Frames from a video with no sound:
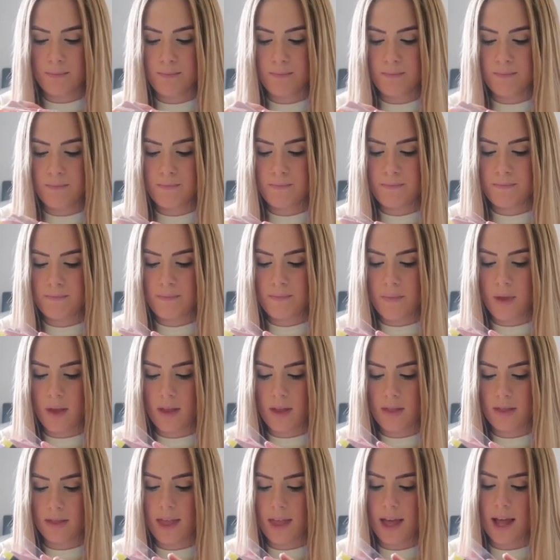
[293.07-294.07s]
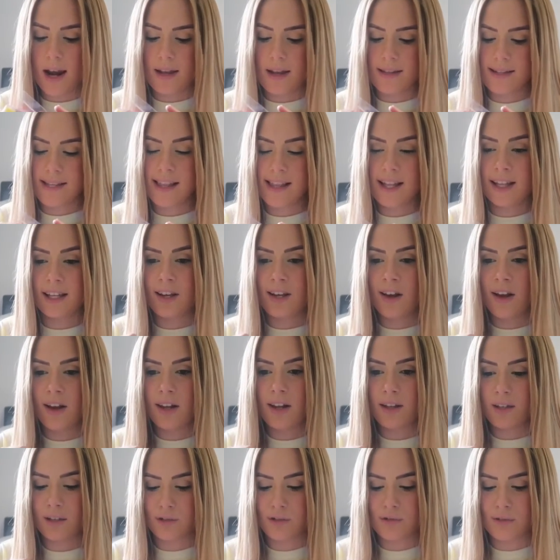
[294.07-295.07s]
See, that
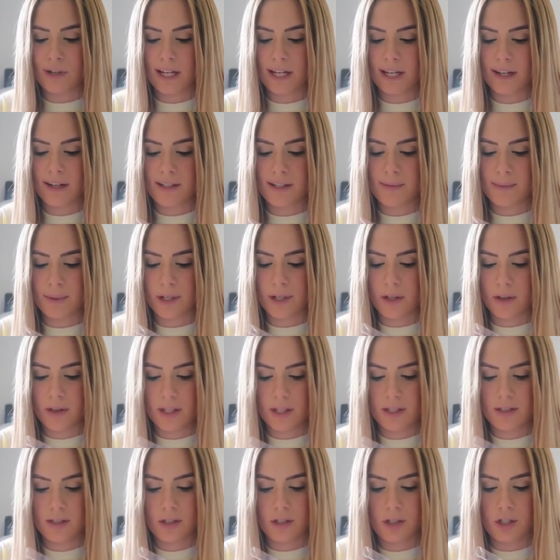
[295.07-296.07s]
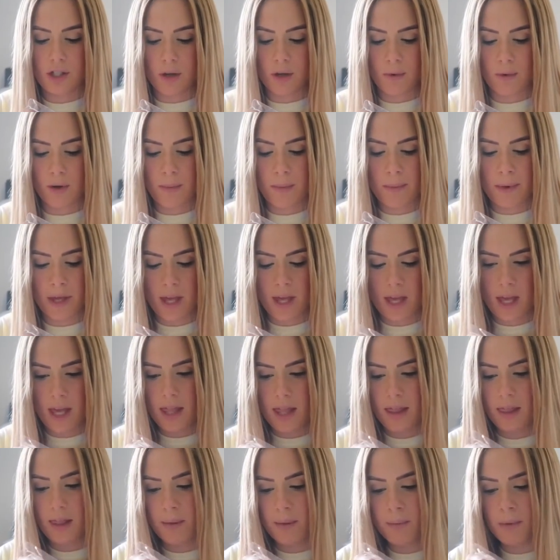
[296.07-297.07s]
lilac looks really nice, but I don't think it's going to show up.
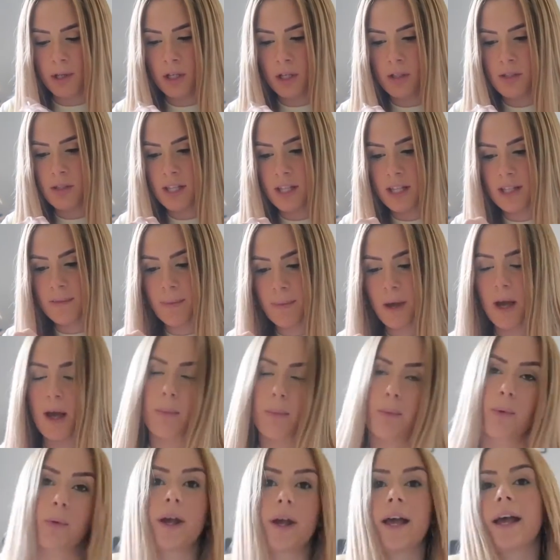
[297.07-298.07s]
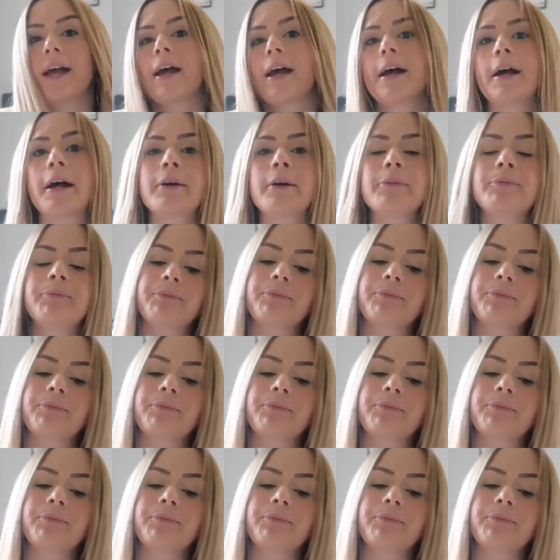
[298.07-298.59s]
I think I'm going to use this purple here.